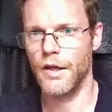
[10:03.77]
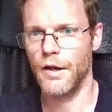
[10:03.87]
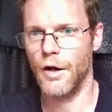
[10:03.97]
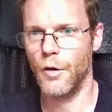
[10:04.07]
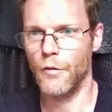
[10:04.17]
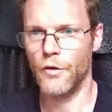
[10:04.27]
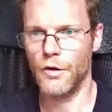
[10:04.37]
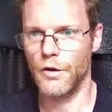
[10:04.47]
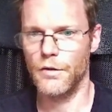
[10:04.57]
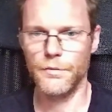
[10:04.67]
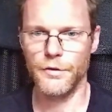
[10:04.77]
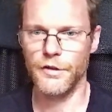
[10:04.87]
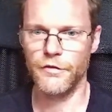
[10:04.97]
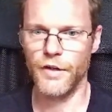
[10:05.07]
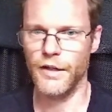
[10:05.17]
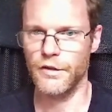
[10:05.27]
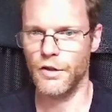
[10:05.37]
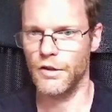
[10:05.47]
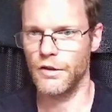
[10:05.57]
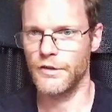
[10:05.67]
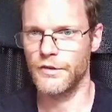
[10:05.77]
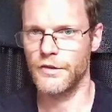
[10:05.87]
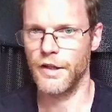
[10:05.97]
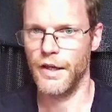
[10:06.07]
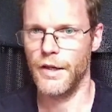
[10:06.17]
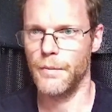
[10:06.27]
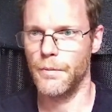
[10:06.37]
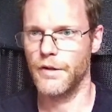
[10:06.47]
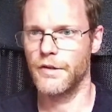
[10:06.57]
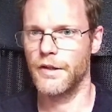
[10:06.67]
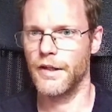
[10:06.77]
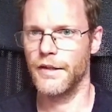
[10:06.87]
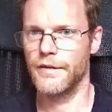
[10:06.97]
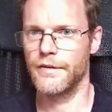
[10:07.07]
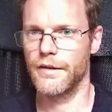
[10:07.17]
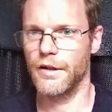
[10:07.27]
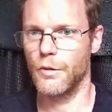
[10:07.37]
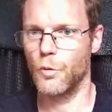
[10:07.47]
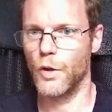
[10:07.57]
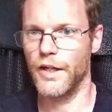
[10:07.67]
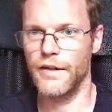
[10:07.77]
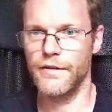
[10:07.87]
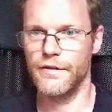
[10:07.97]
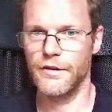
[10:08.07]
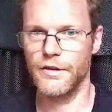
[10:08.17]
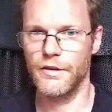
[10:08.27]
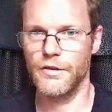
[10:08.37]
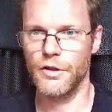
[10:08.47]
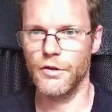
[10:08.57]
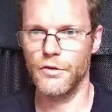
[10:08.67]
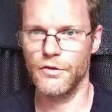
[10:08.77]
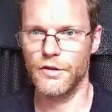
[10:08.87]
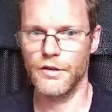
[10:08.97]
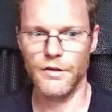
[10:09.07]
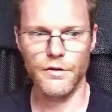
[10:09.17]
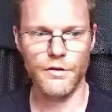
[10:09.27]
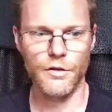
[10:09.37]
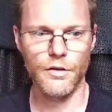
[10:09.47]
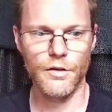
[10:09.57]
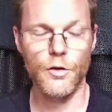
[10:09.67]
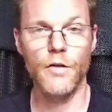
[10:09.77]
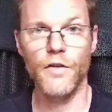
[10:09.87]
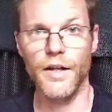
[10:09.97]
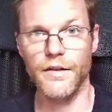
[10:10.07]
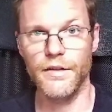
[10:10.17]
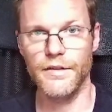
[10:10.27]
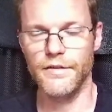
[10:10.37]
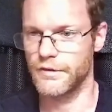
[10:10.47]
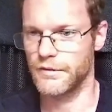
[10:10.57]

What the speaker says: over the defined colors, but it's way easier to use the curve atlas,